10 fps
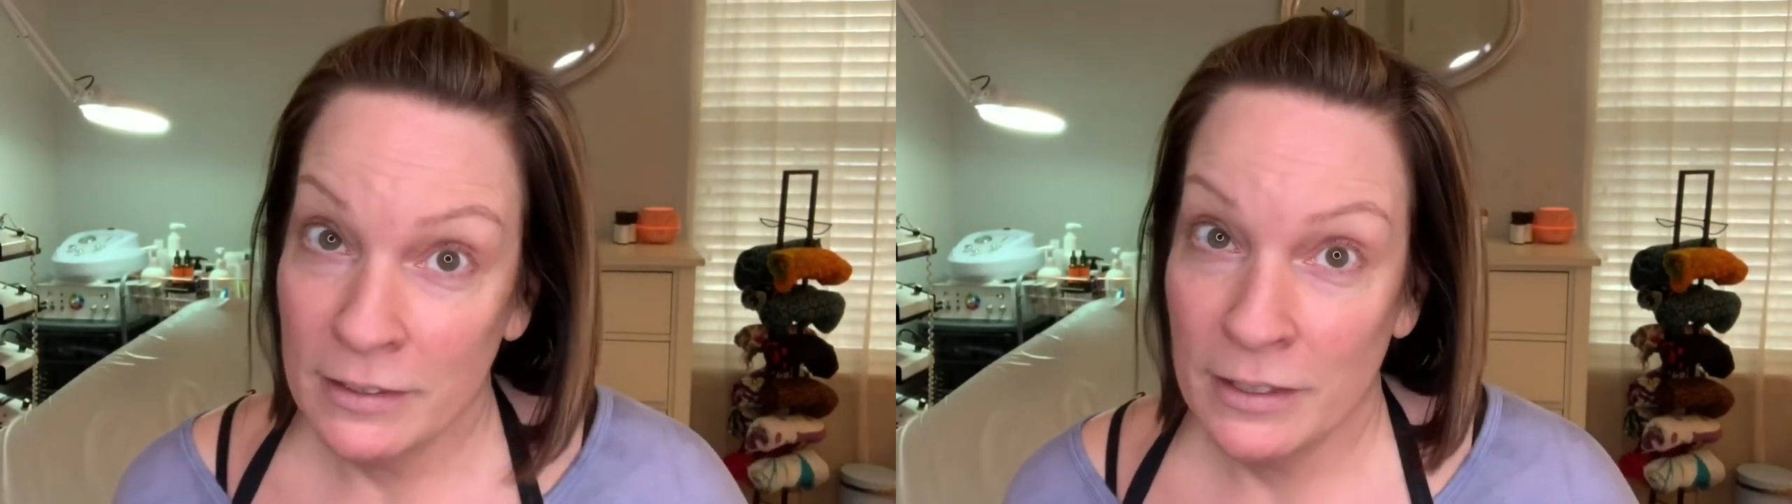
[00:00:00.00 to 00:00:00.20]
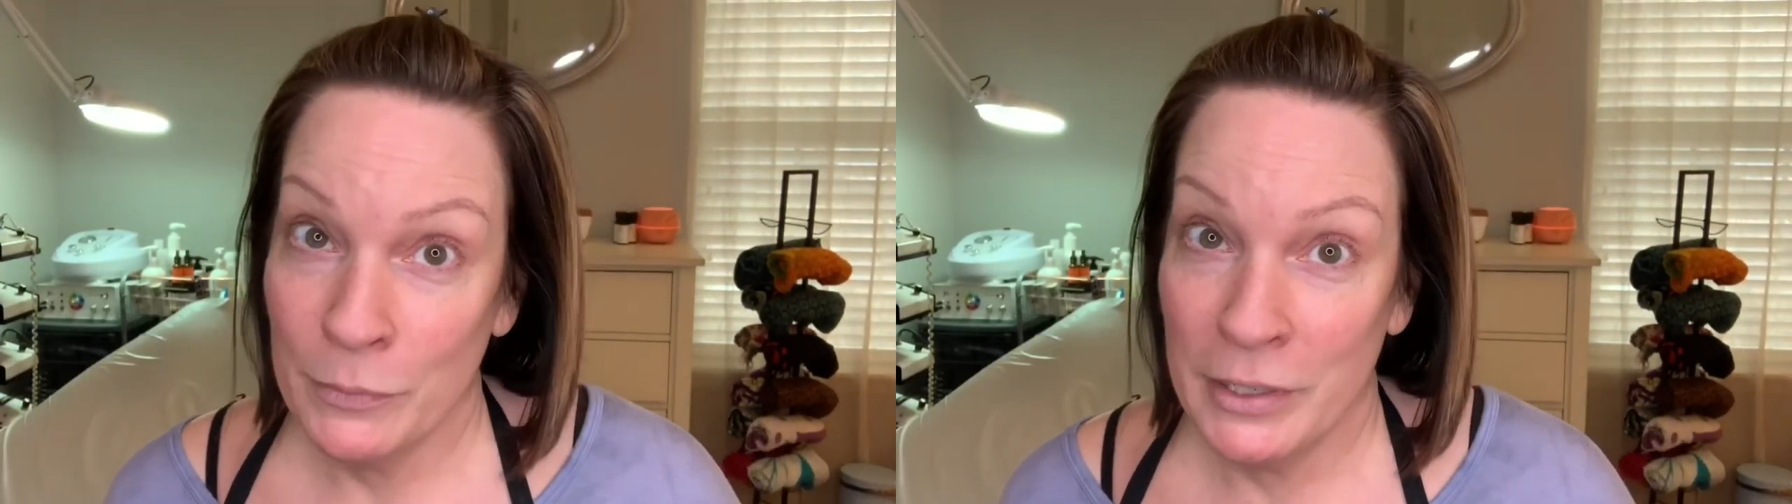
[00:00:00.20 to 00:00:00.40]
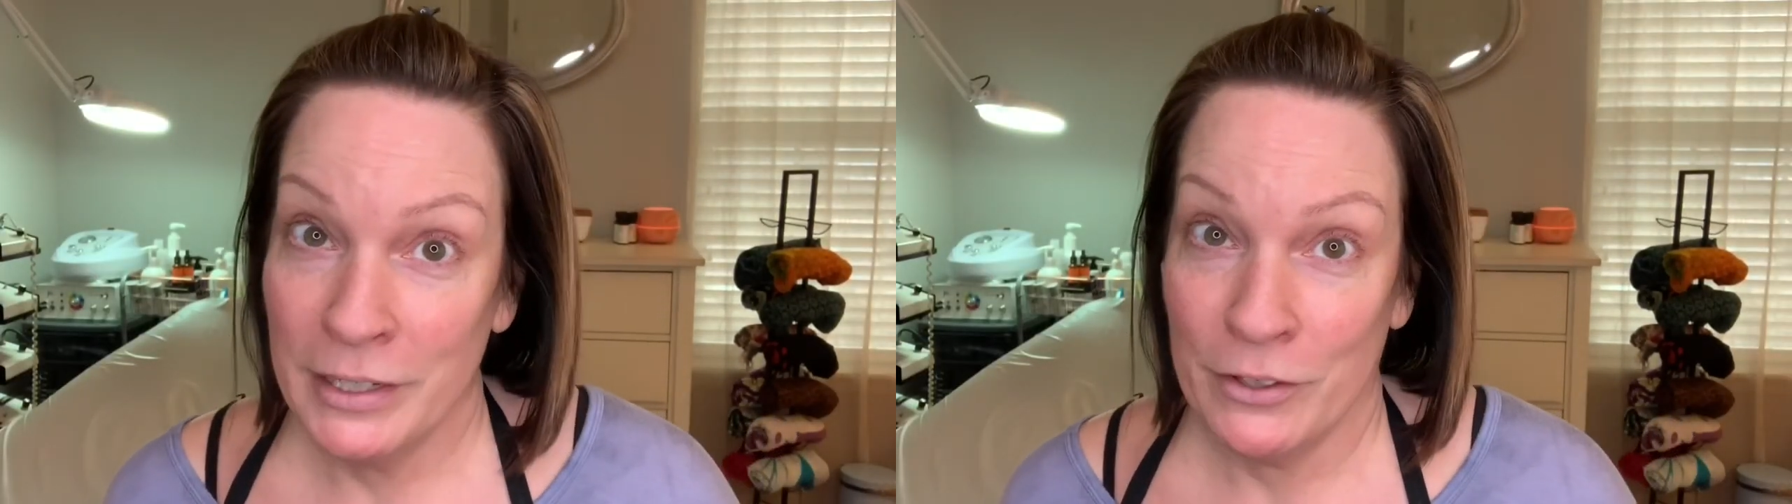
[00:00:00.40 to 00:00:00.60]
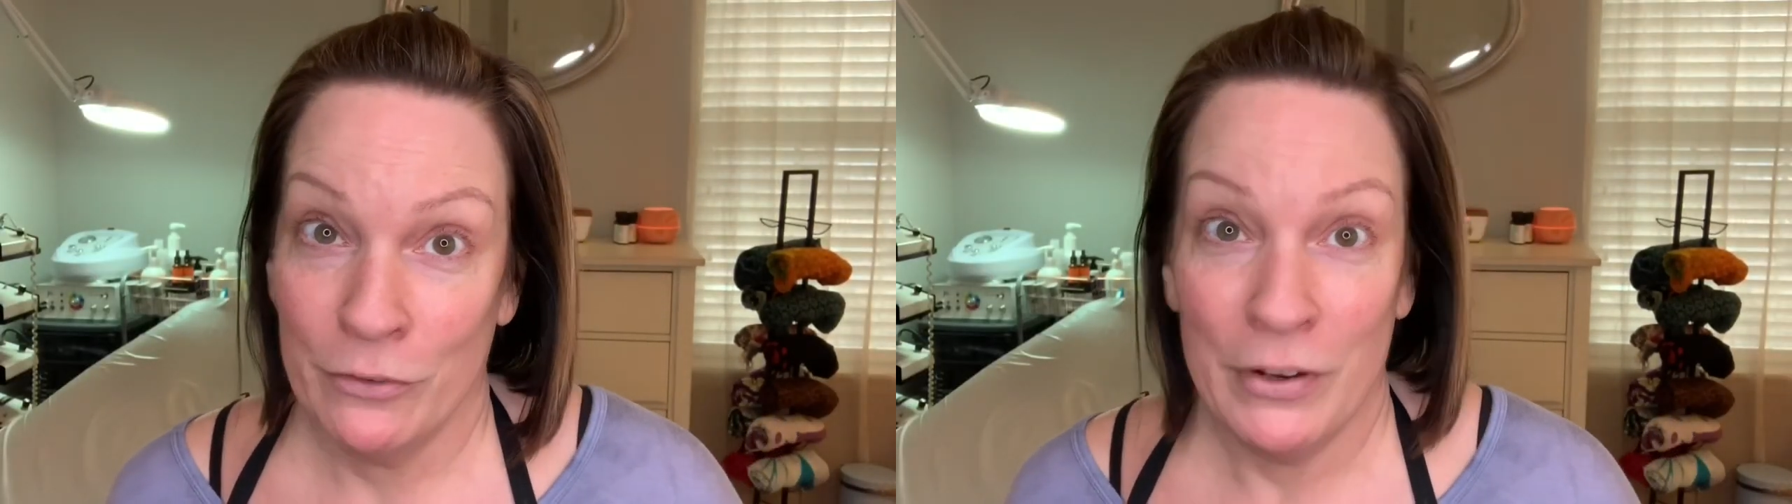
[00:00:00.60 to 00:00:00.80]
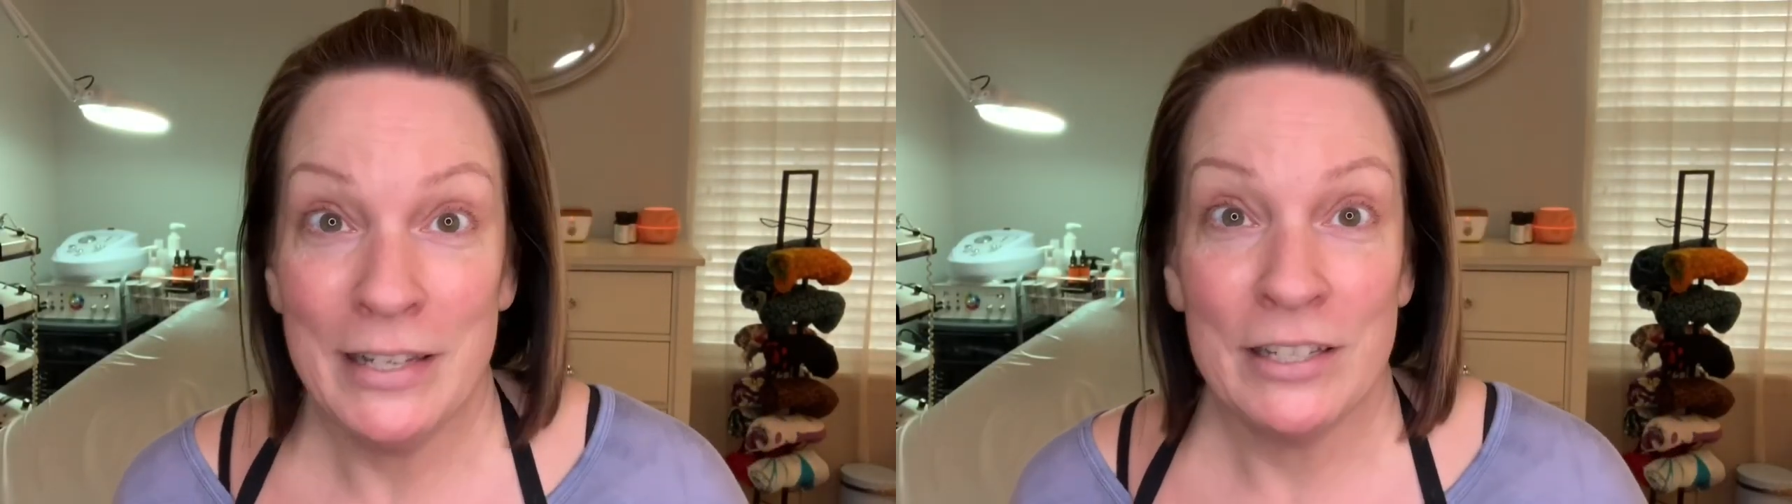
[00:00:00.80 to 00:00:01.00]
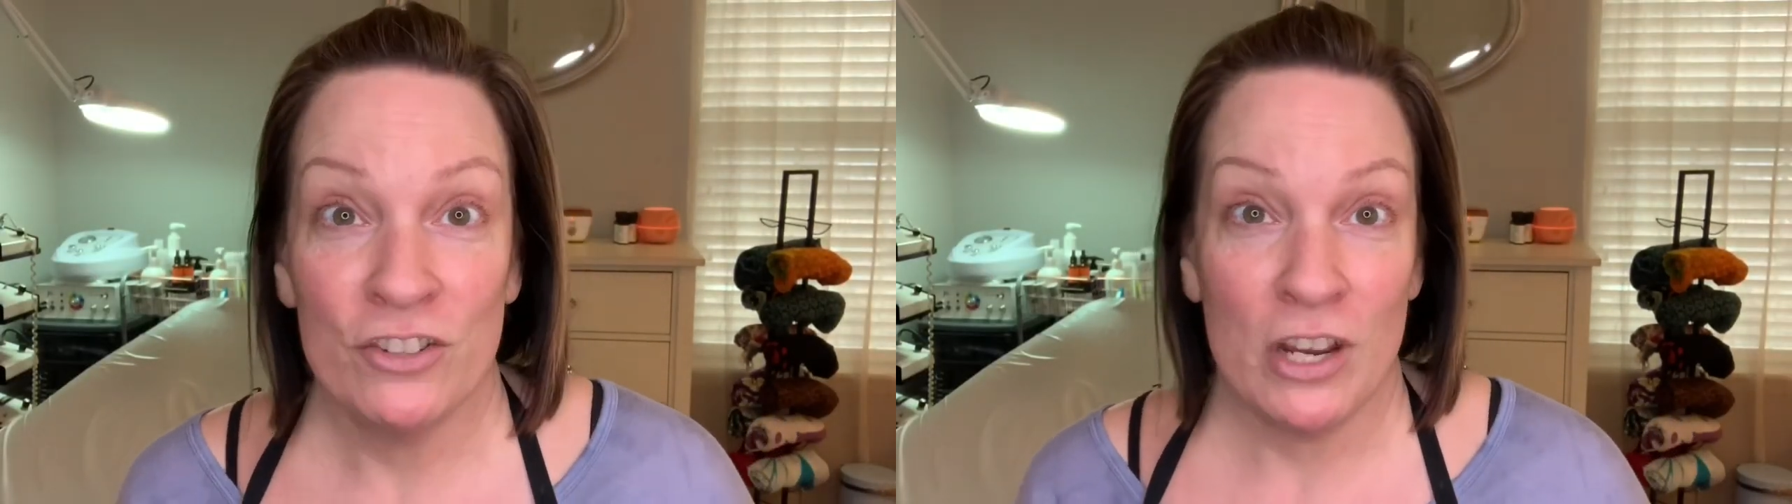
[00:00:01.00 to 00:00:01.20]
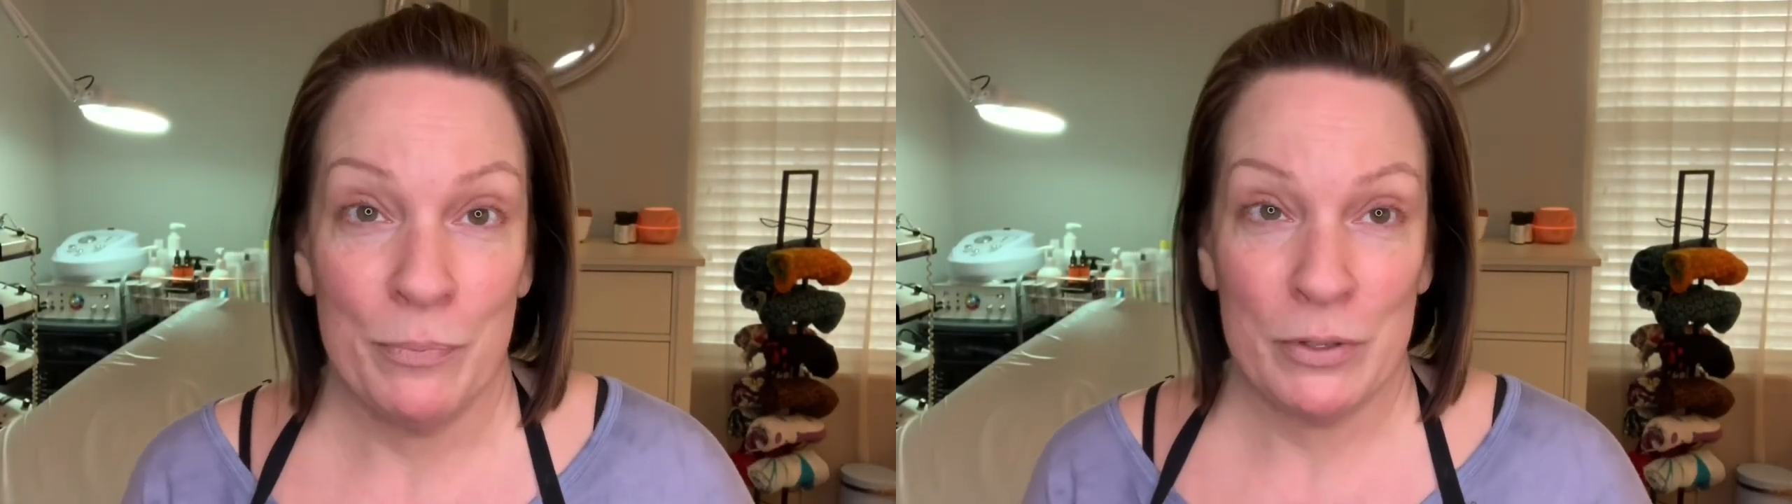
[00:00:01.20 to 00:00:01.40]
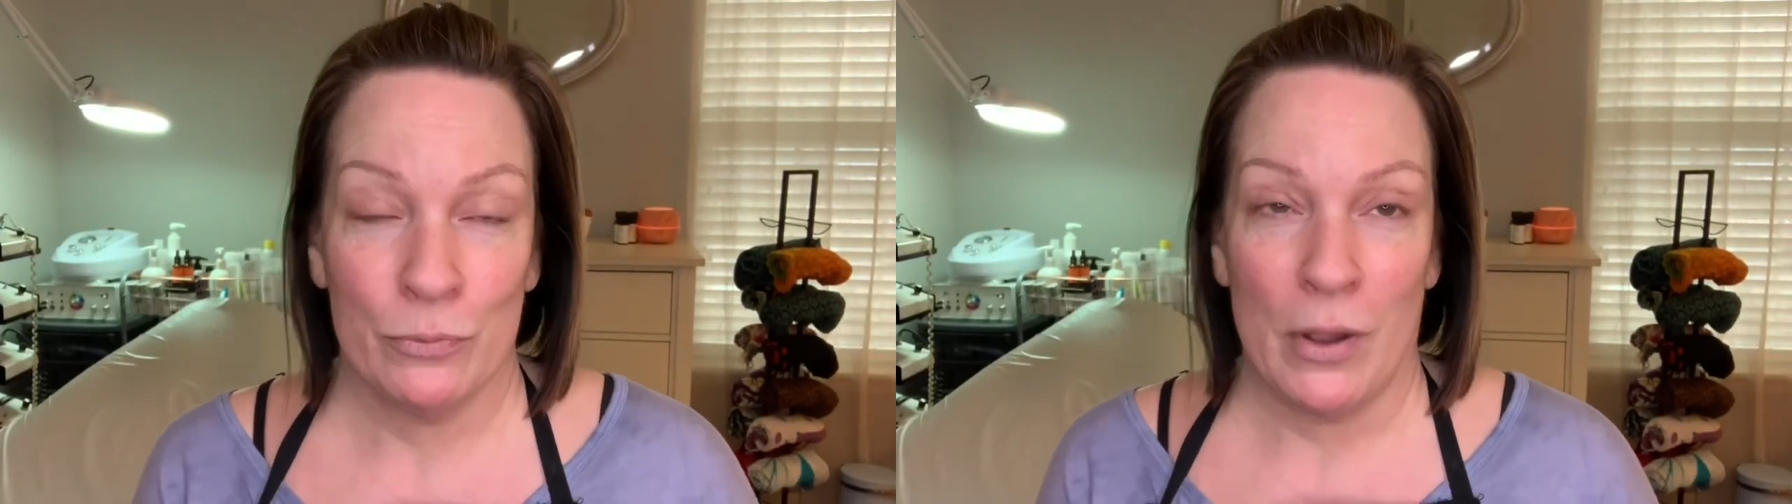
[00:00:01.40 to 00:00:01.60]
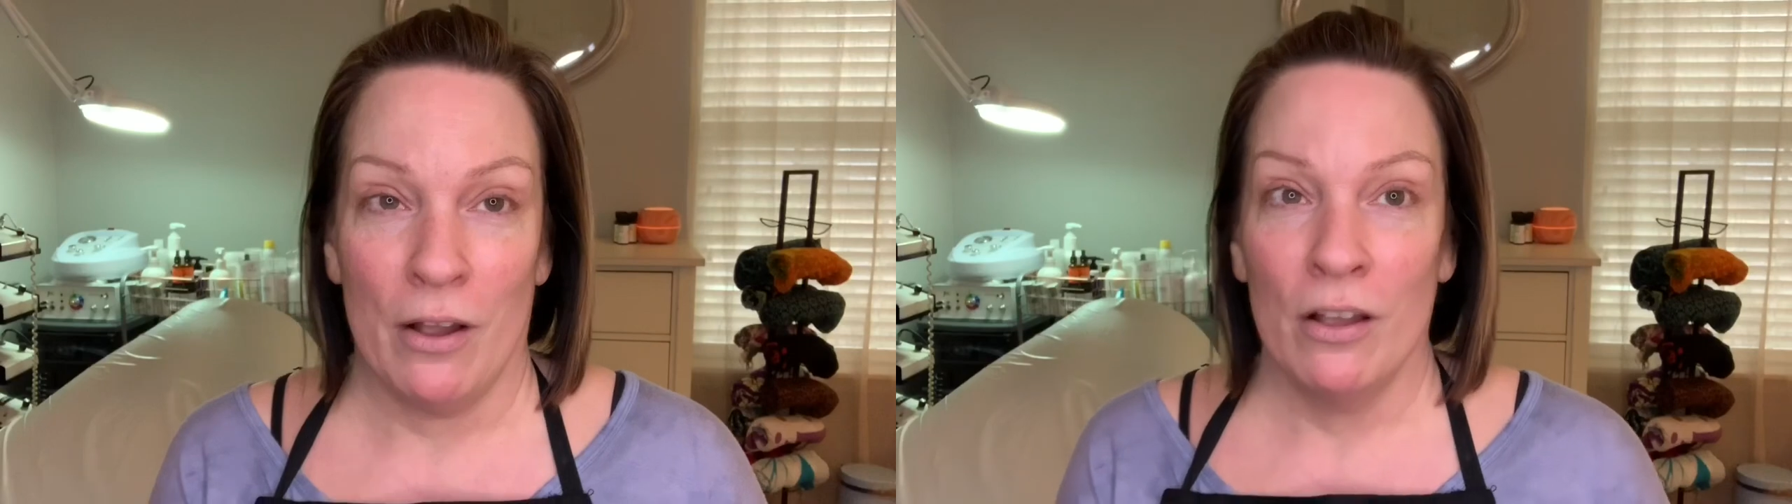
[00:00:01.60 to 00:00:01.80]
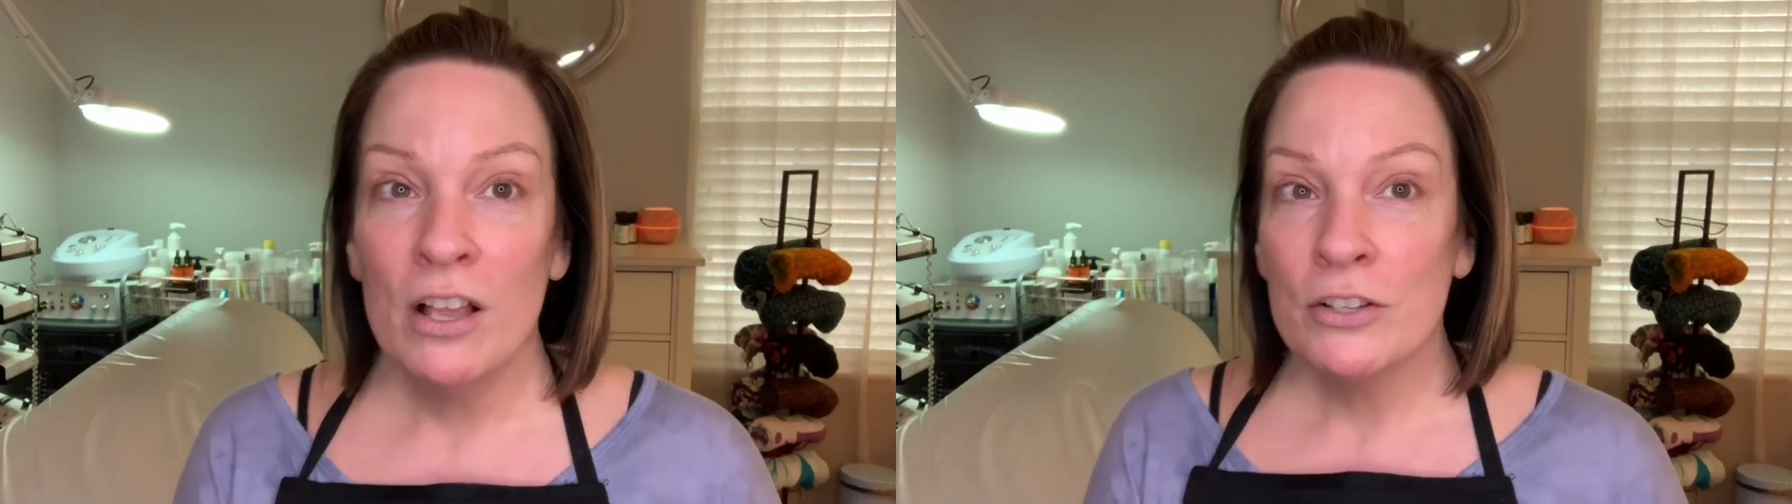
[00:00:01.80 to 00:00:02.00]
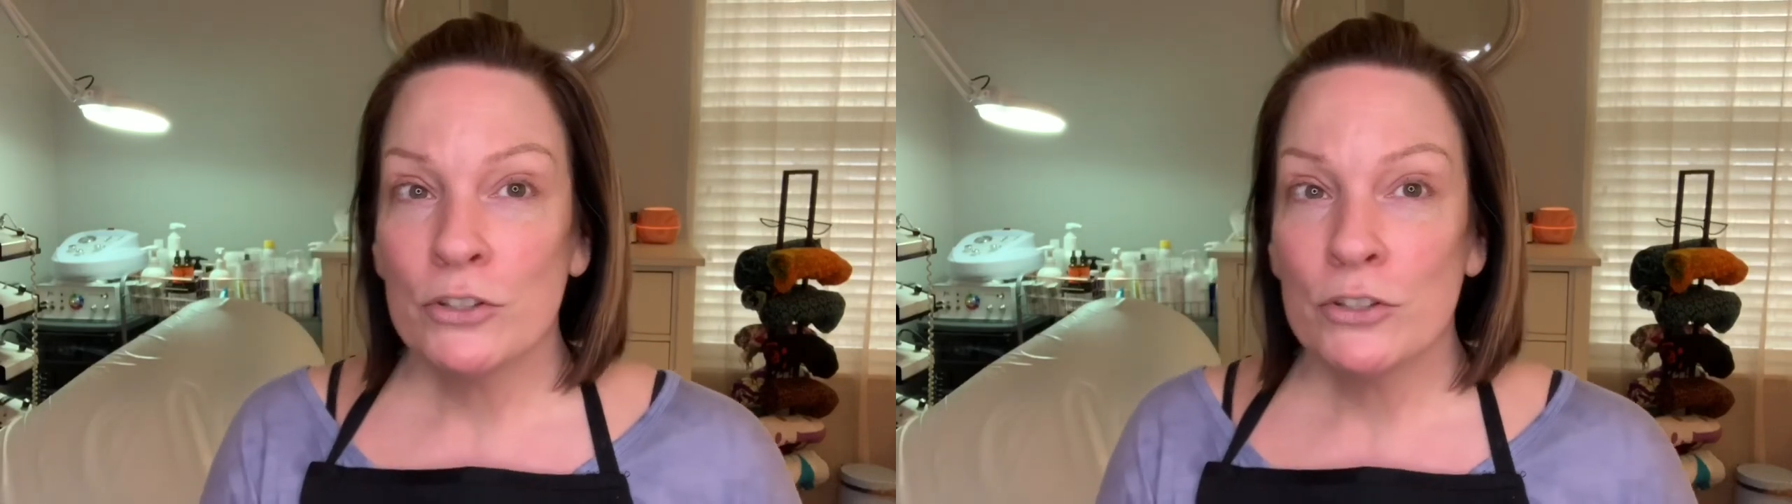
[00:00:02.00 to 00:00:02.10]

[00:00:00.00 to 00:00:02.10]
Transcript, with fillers: they want to get their face in shape as well.